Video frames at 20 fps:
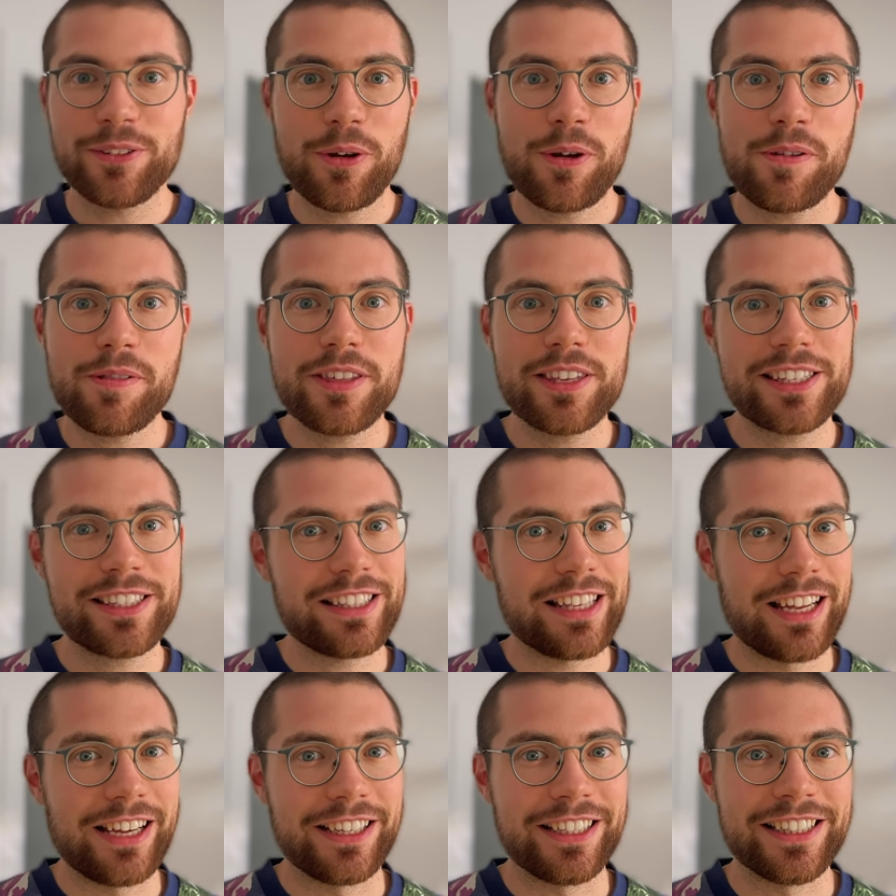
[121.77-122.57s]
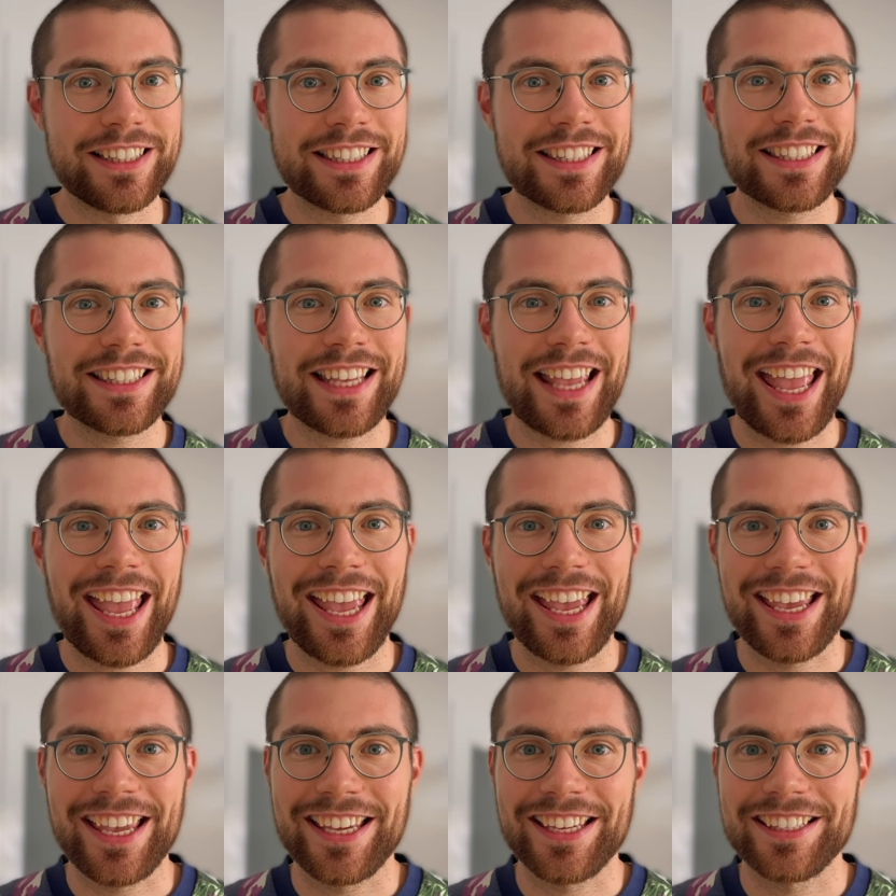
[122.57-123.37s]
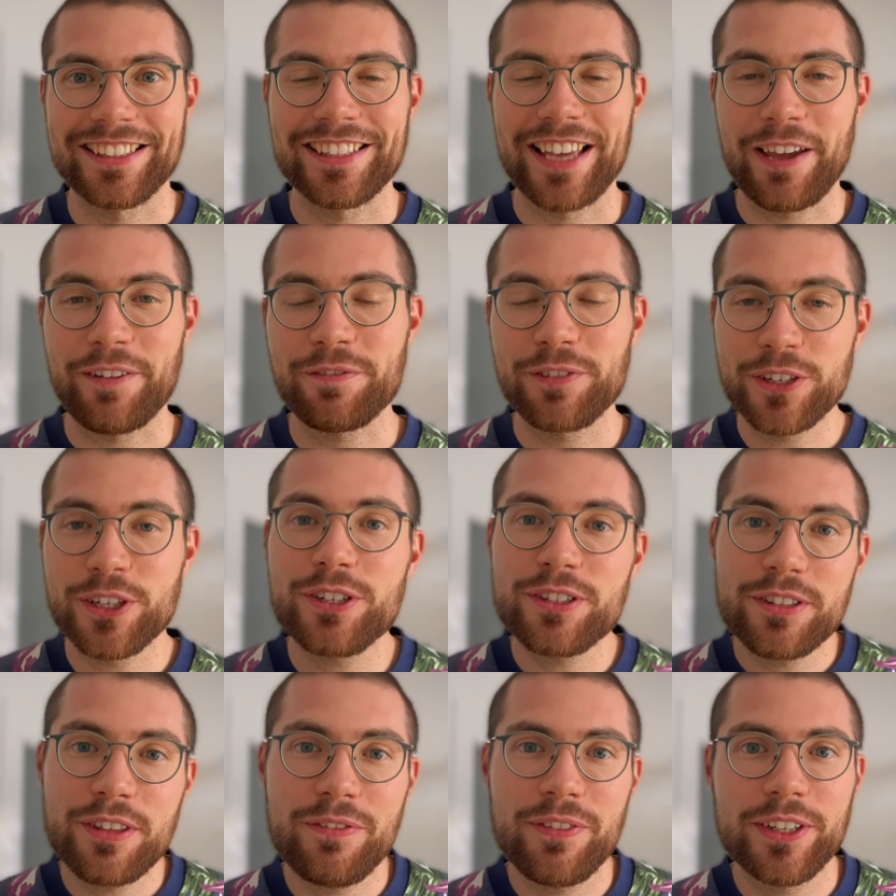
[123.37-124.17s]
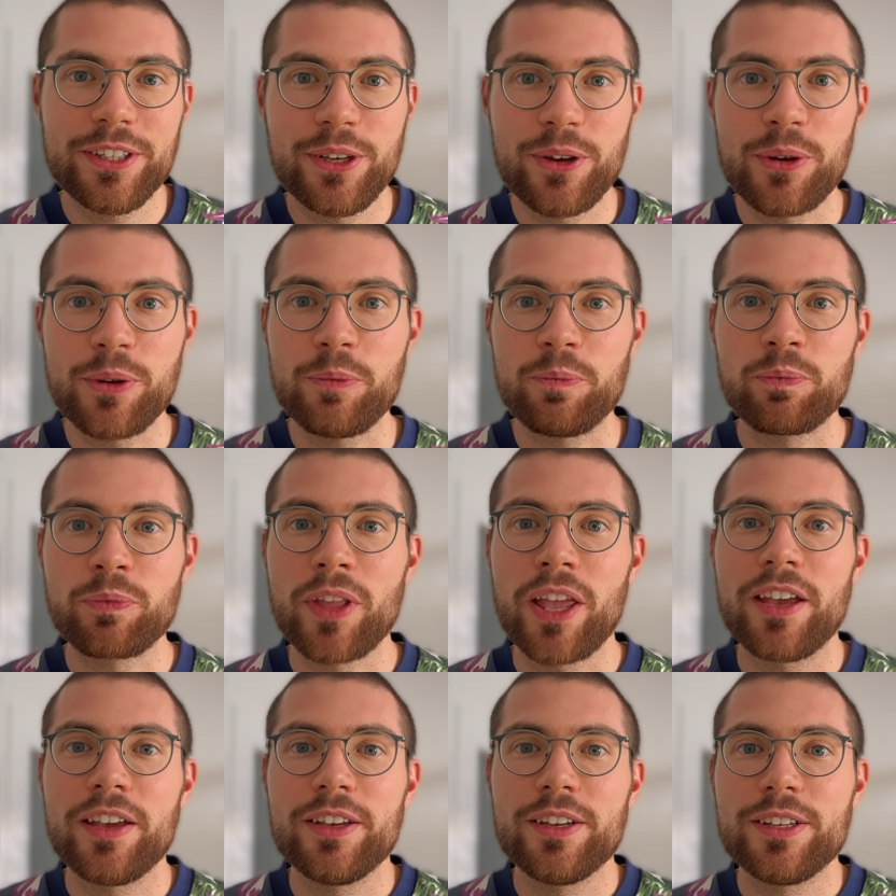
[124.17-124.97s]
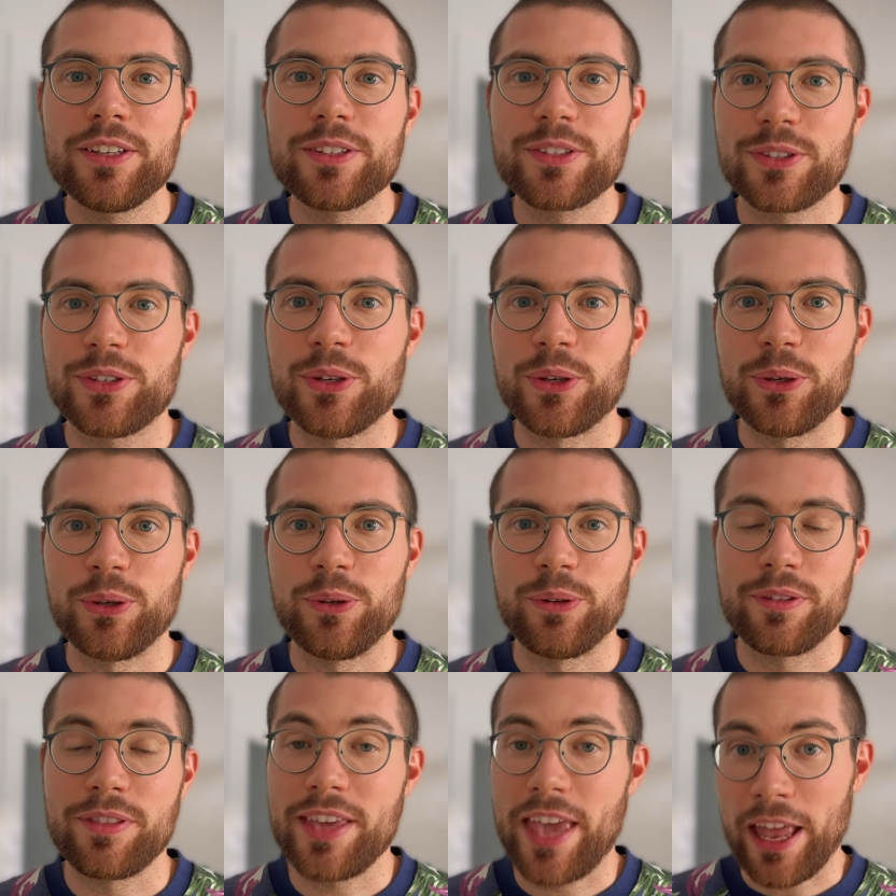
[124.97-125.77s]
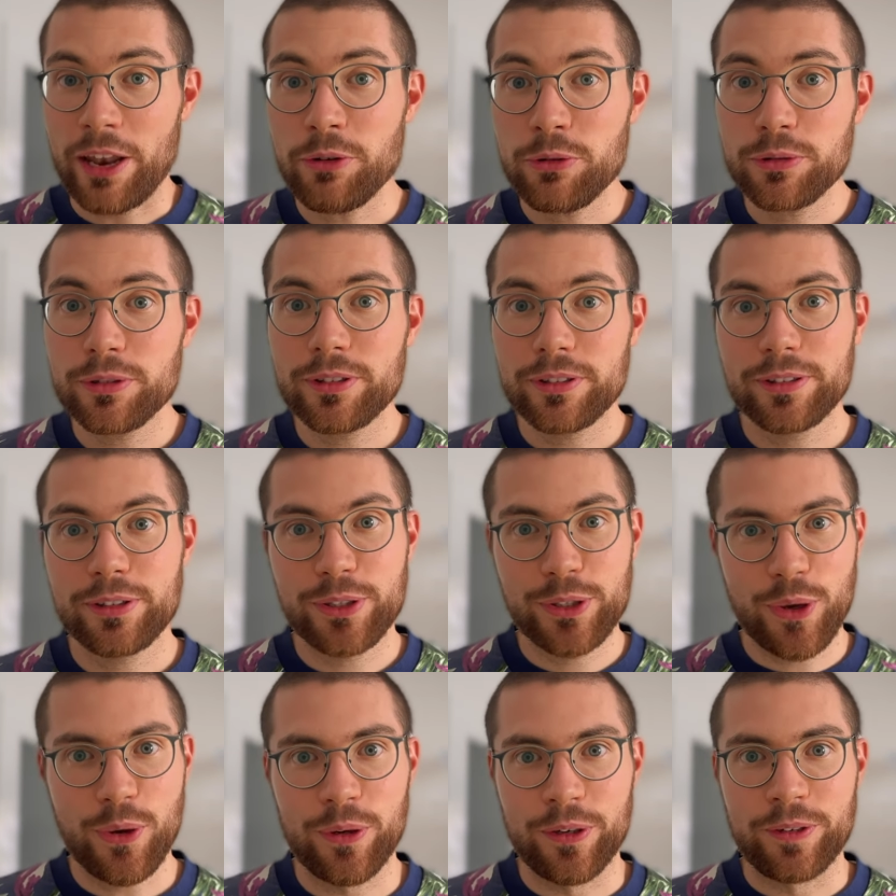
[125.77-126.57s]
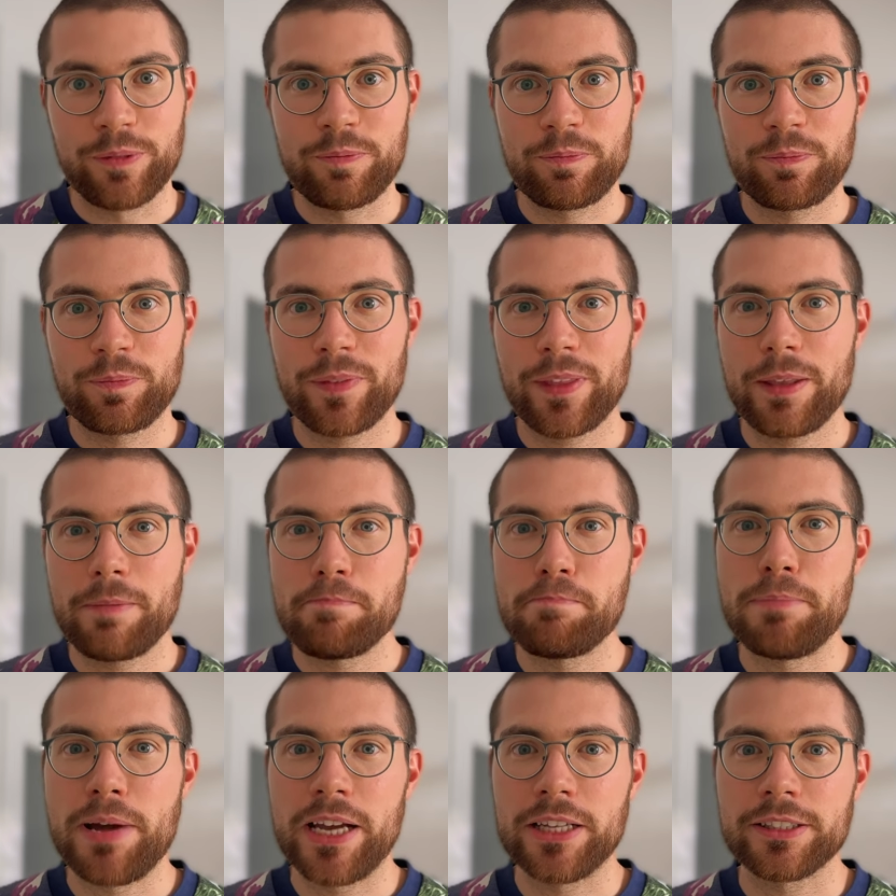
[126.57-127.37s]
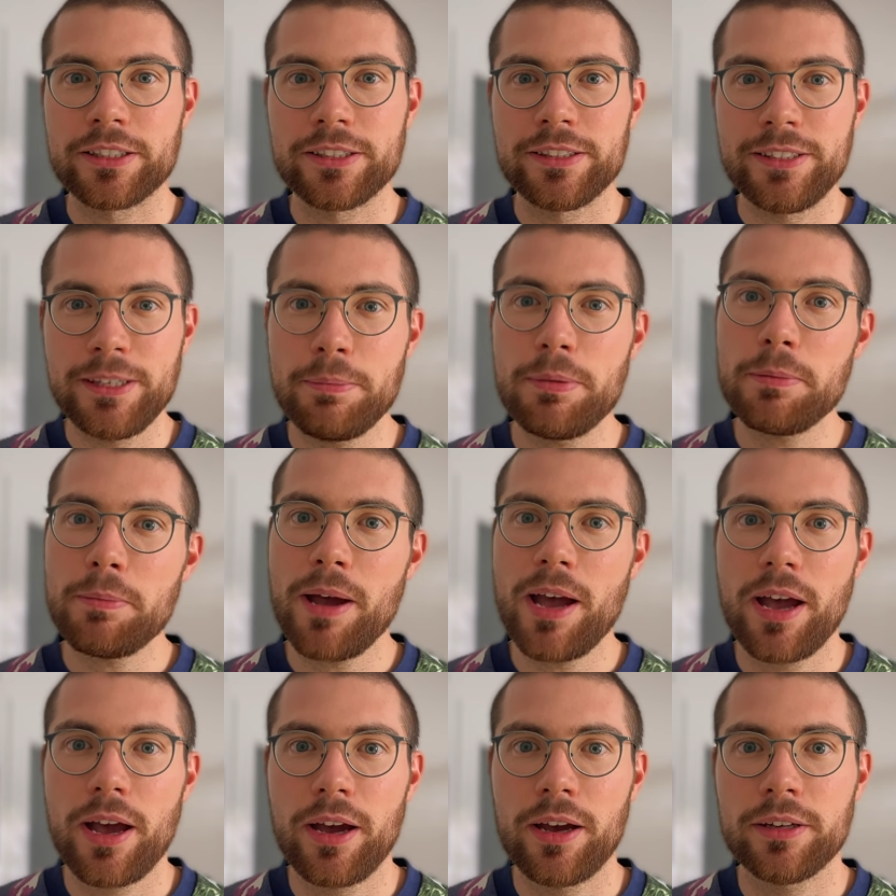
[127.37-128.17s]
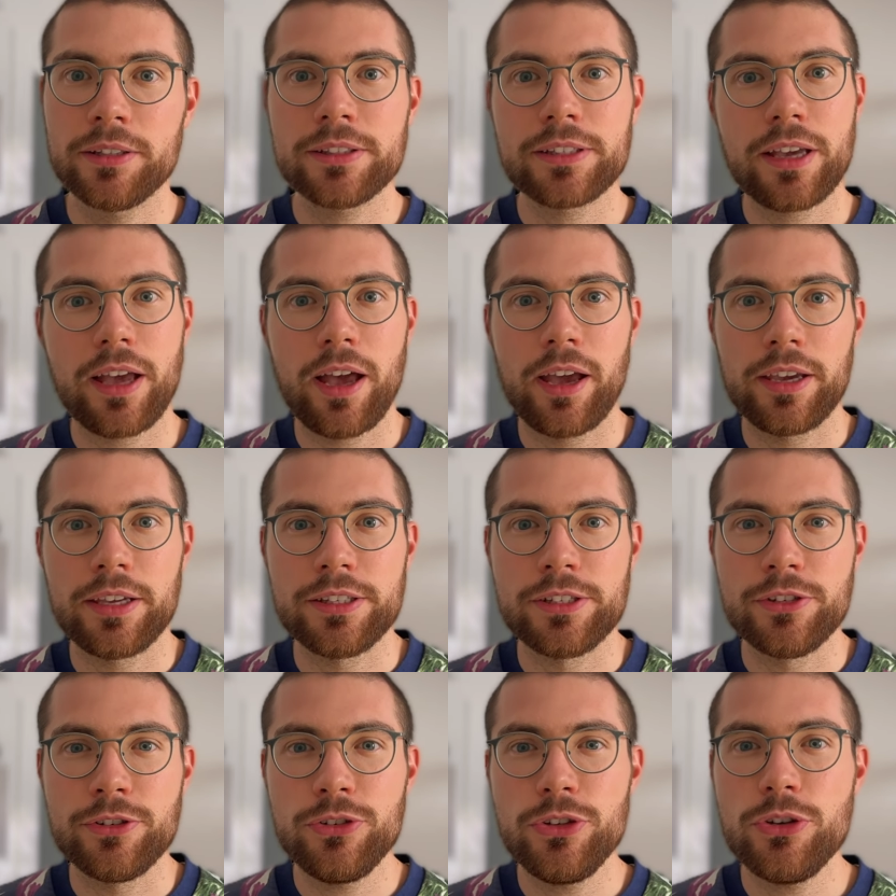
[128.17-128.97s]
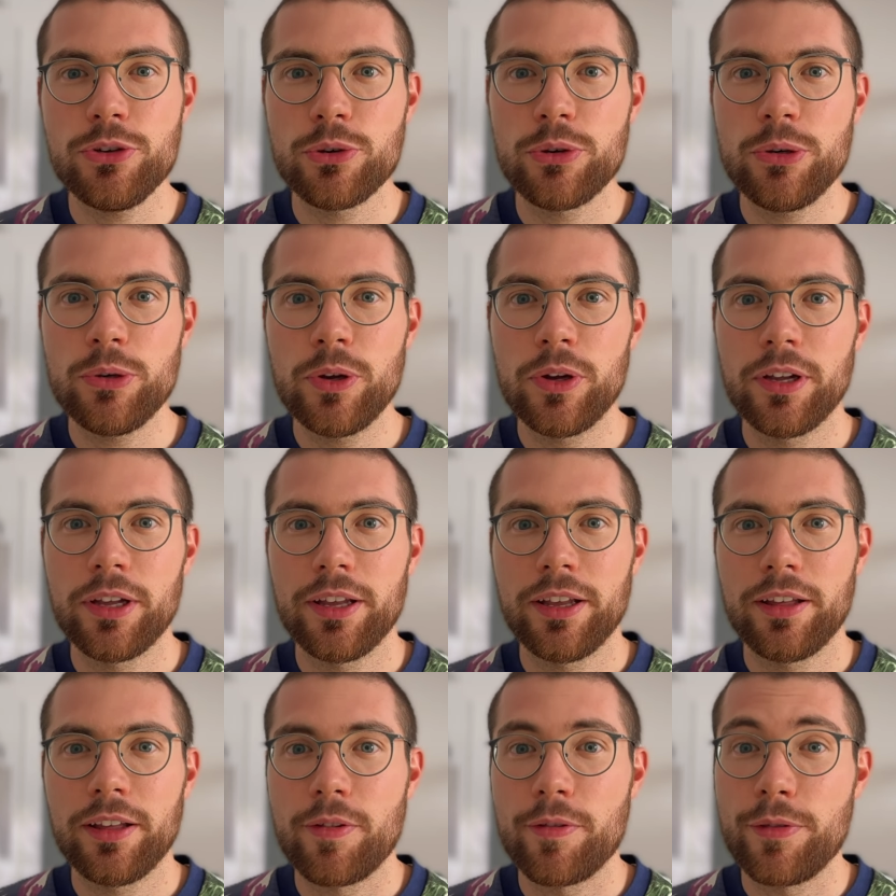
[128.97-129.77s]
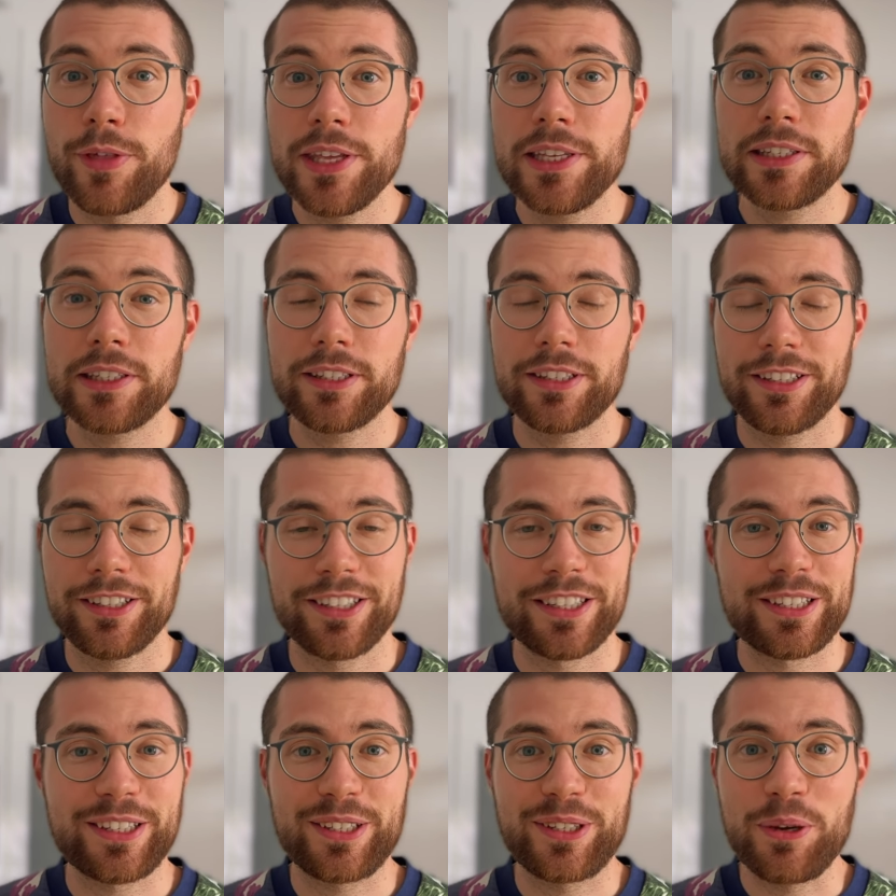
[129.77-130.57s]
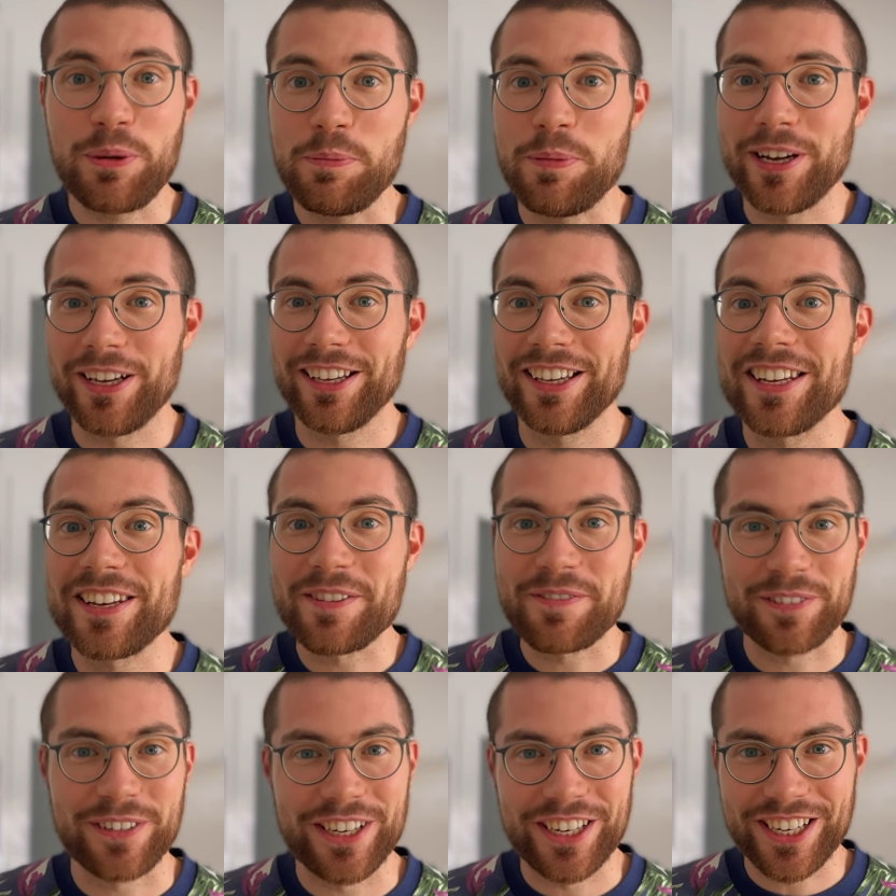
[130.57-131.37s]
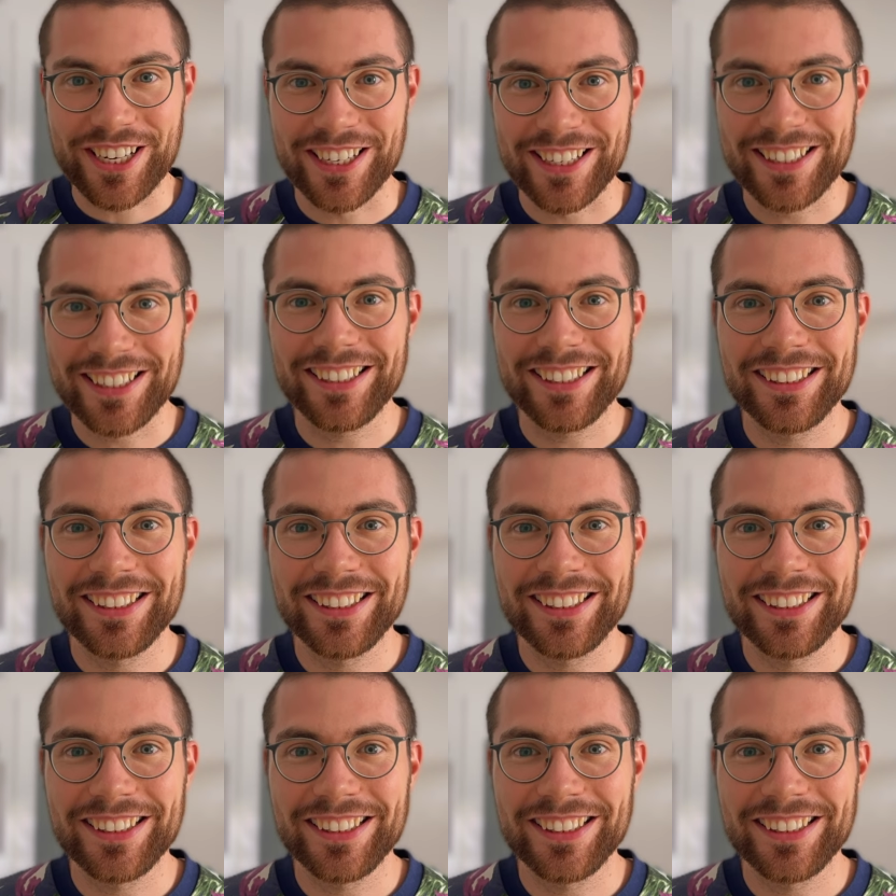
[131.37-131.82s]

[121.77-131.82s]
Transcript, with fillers: all the slides, and I finished the video, so the end result is good. But deep in my heart, I knew this is super inefficient.